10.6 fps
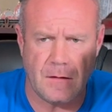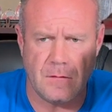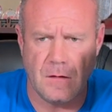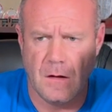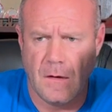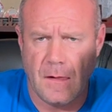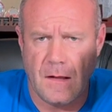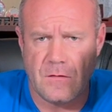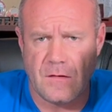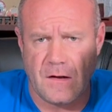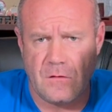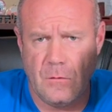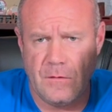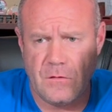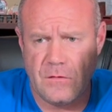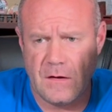It's like 2-inch thick.
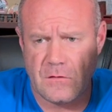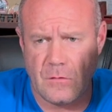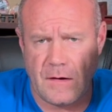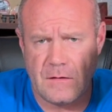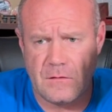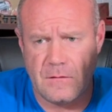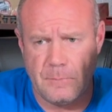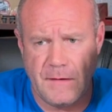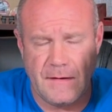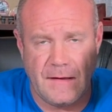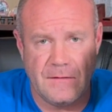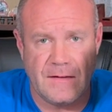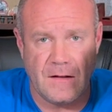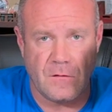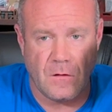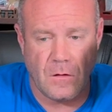So being that he's that tall, I
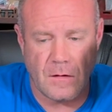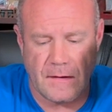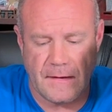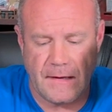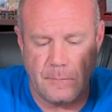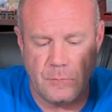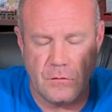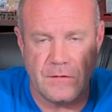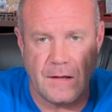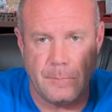let him use that pad up